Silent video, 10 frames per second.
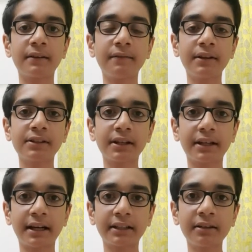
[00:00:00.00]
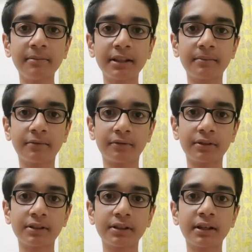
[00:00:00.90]
which attracted me the
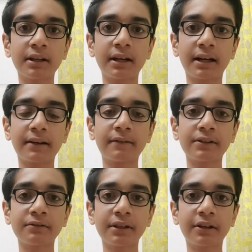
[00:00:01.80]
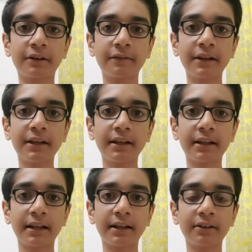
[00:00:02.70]
most and was unique of Indian
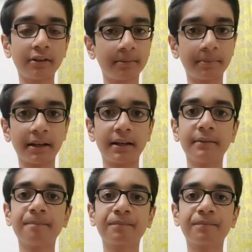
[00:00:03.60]
Talent Olympiad.